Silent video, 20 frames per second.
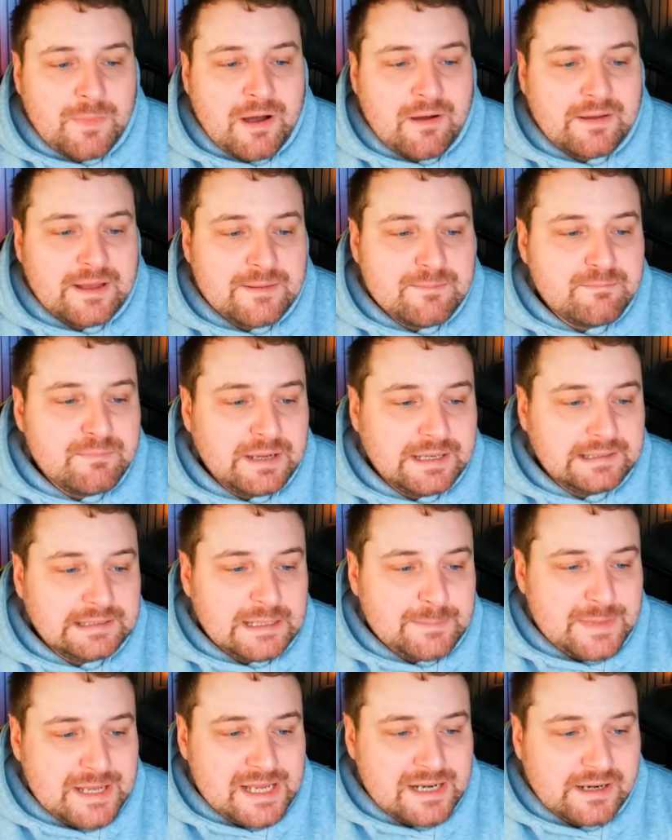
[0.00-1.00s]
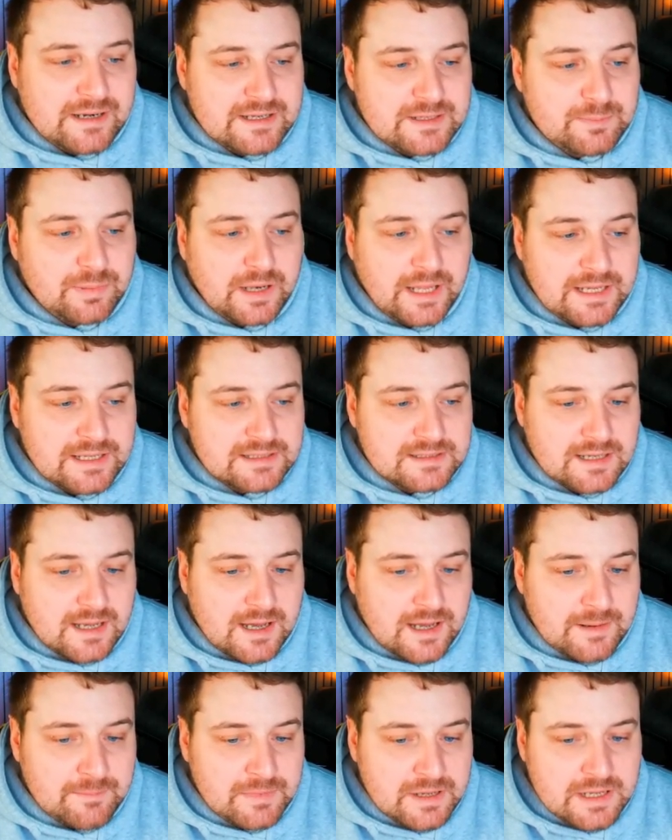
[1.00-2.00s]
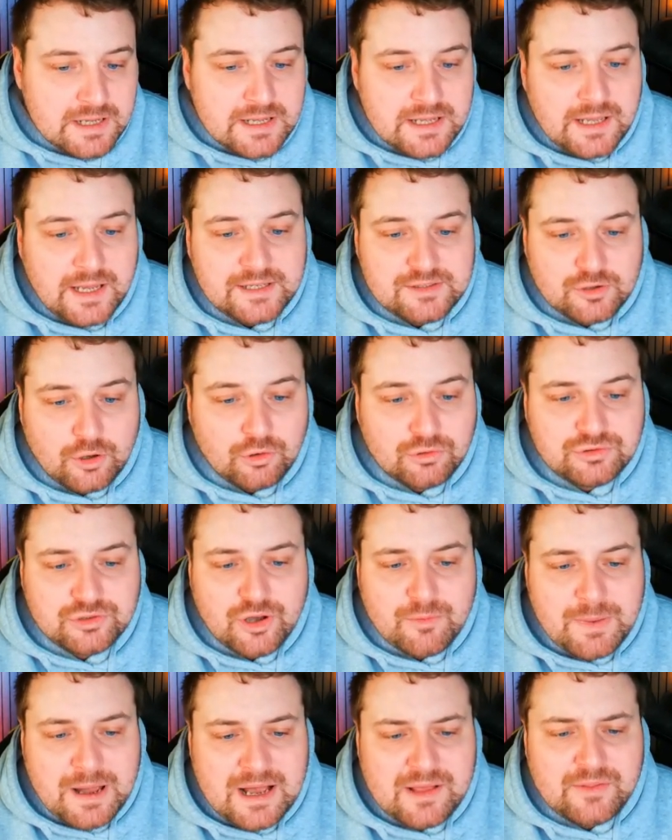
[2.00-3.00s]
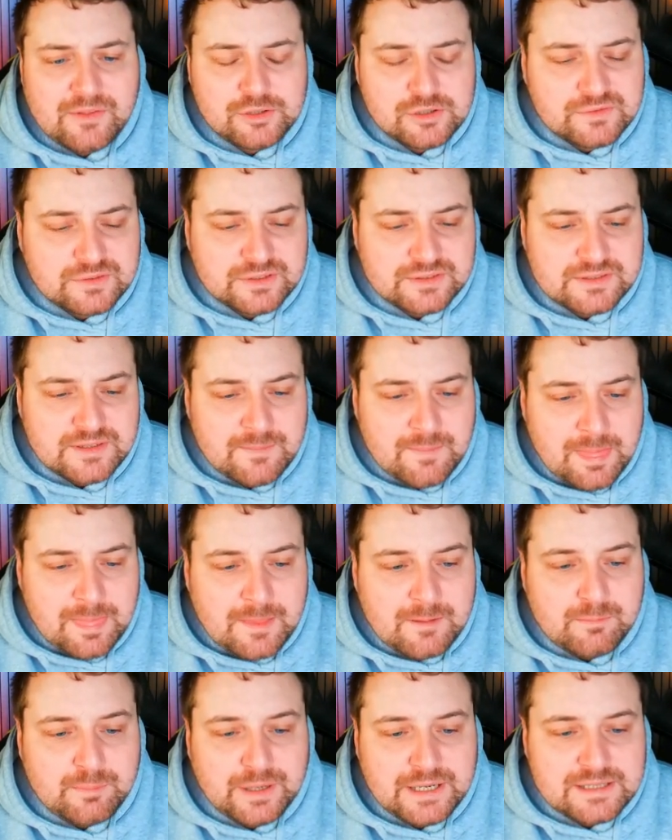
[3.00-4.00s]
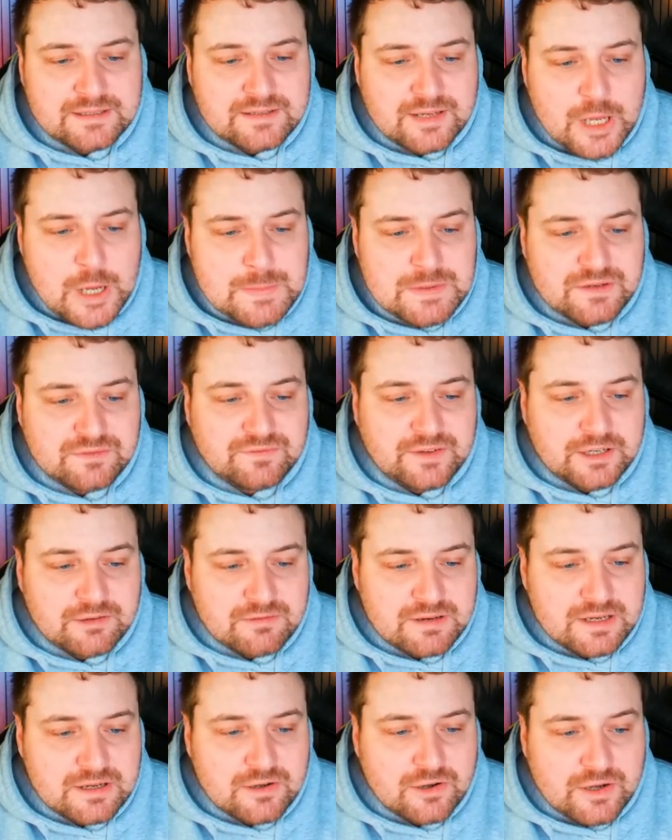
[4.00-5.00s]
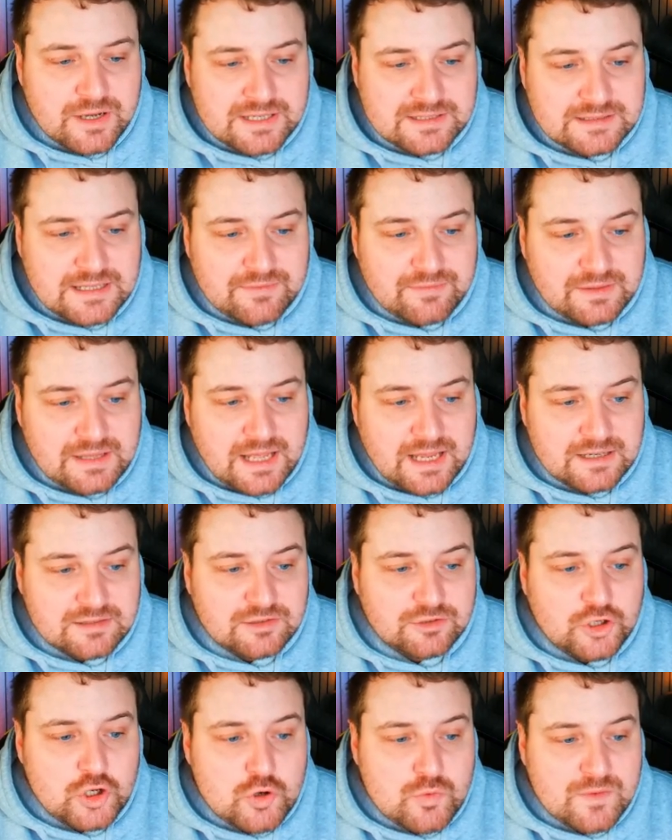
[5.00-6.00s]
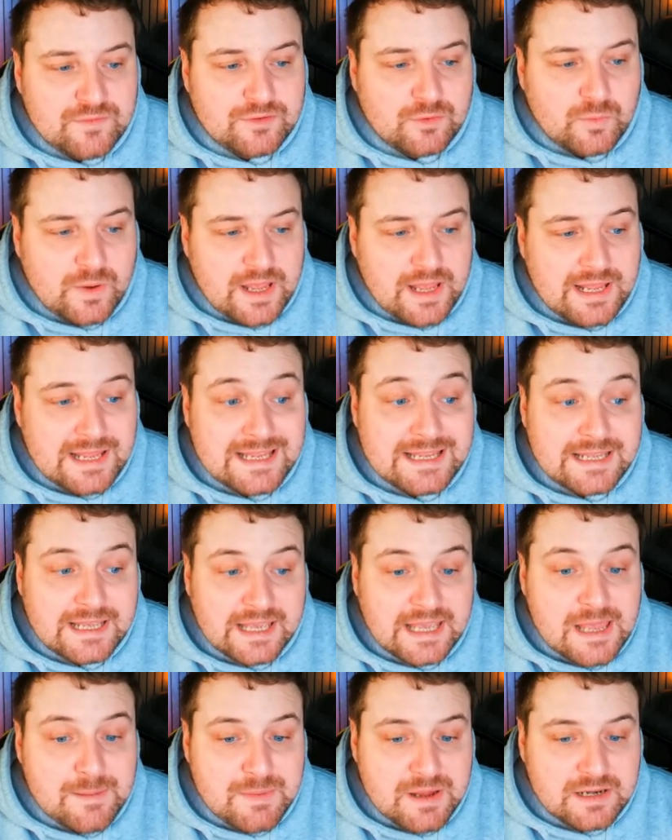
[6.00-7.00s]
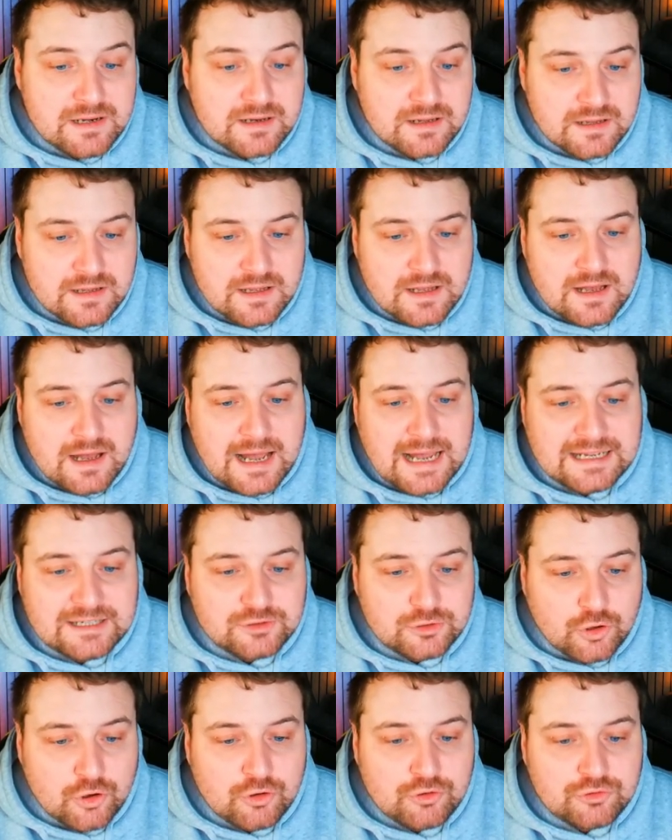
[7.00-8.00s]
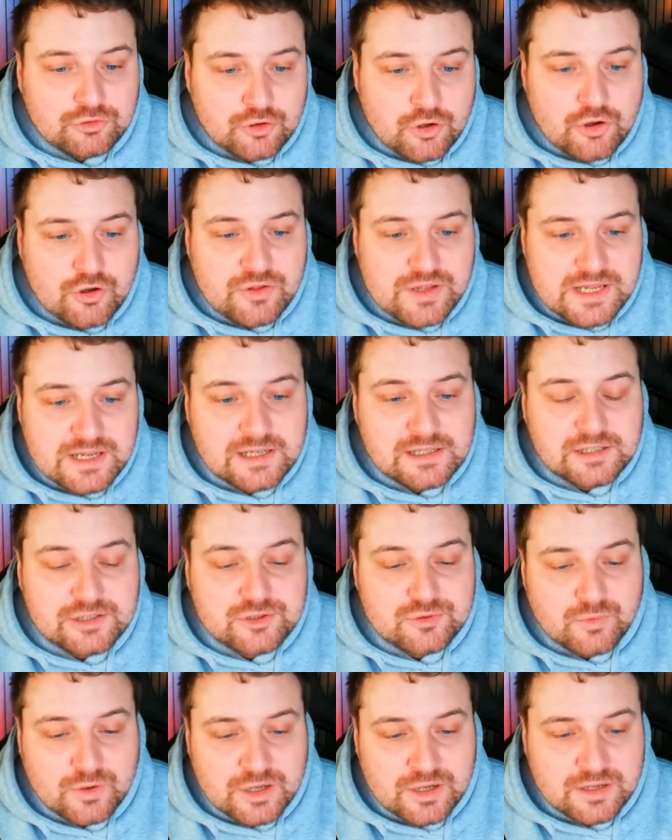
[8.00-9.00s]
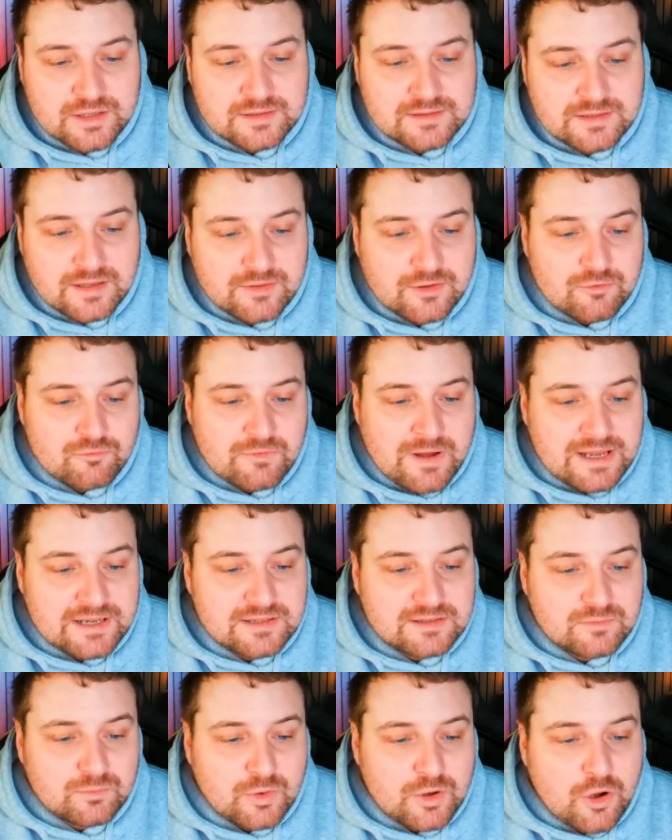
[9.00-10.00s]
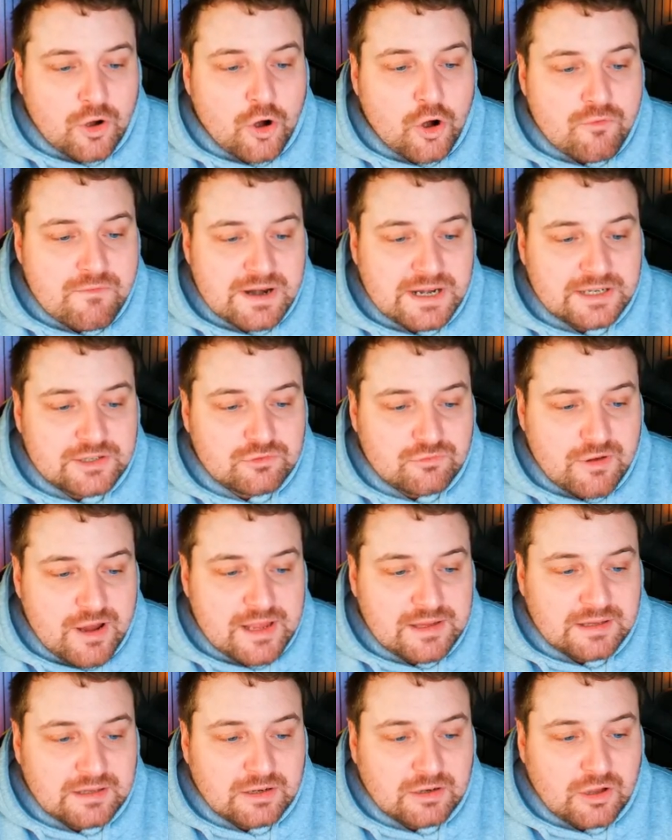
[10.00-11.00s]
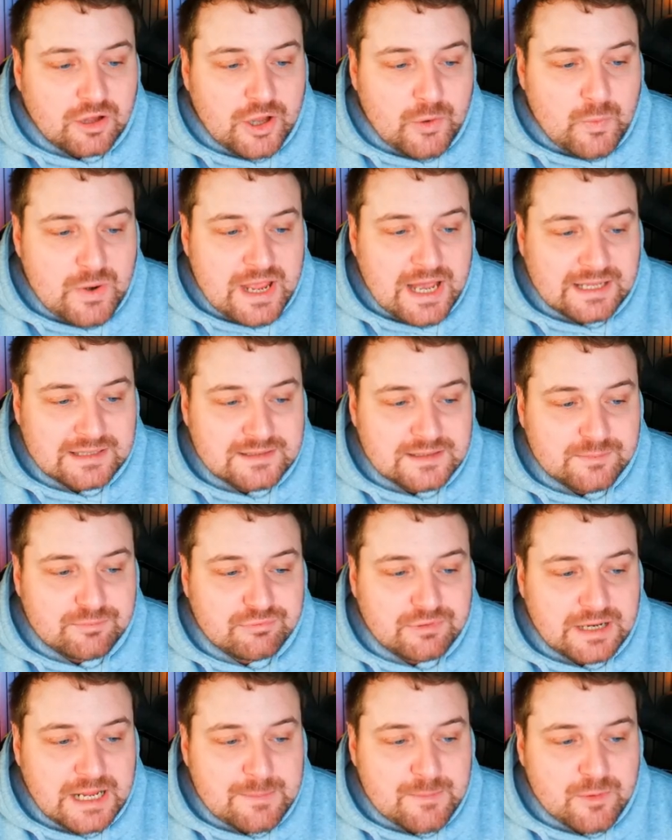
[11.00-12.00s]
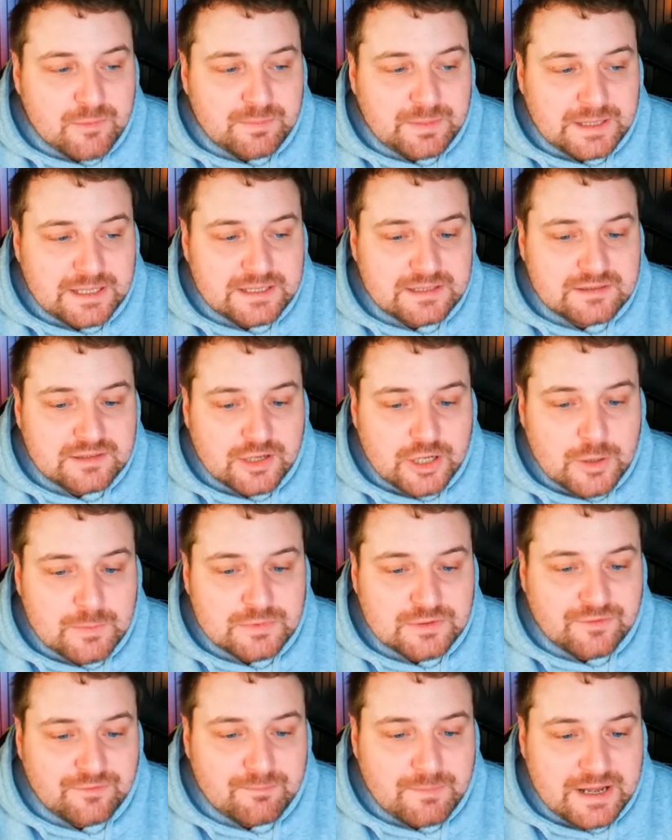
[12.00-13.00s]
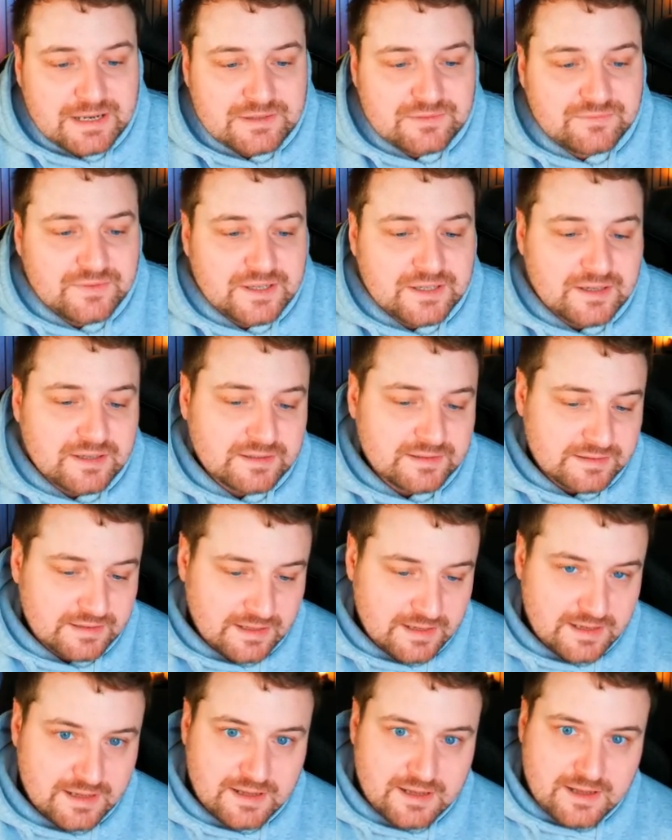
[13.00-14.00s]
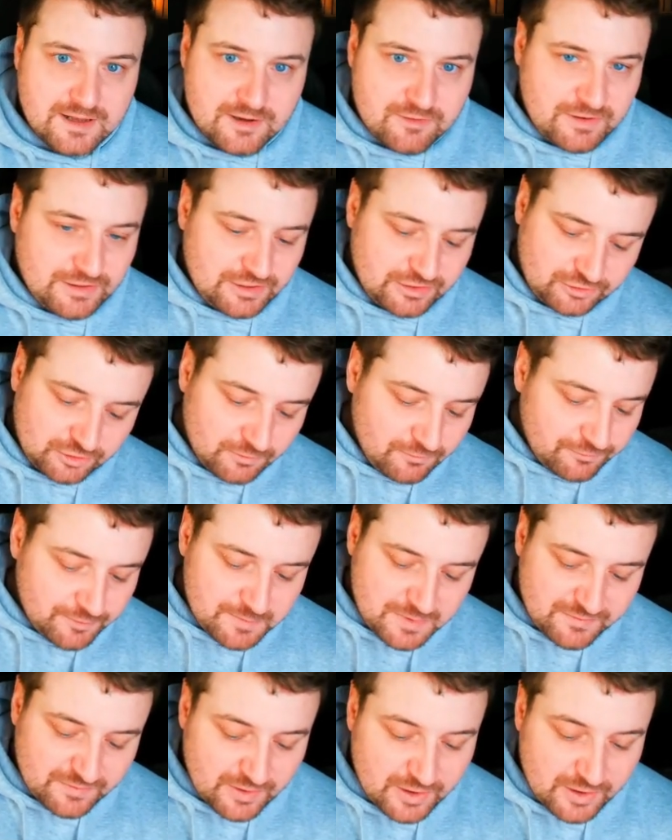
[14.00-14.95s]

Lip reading: about him being limited in his playing time. It's also about the others. But in terms of Federico, it definitely has to do with the way he came in. I don't know the English words. The rest were already training a lot, and we had to bring him up in terms of match fitness, which is something we've